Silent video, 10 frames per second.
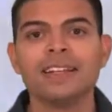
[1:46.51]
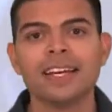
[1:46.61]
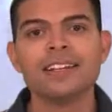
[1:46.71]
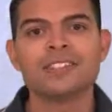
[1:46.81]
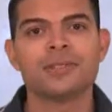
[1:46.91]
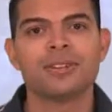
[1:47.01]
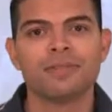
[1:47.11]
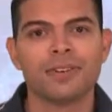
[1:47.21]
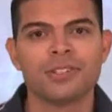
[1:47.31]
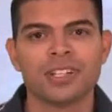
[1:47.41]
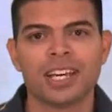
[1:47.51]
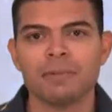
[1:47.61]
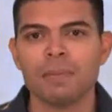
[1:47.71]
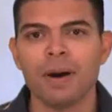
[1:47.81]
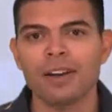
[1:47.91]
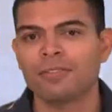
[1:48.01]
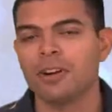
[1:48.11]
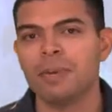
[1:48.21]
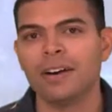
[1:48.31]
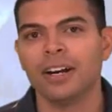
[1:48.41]
The latest student version can be bought
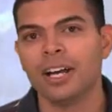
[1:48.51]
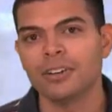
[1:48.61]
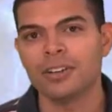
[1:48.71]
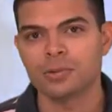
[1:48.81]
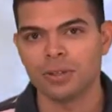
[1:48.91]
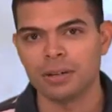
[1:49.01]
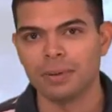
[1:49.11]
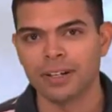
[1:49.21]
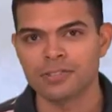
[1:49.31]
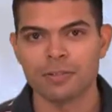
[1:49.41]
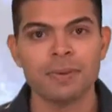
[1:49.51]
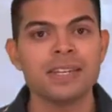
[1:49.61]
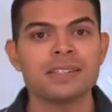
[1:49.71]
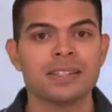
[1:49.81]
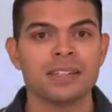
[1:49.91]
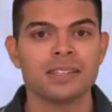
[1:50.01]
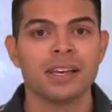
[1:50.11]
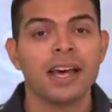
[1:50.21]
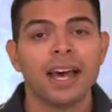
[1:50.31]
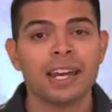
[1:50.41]
for about 120 bucks for PCs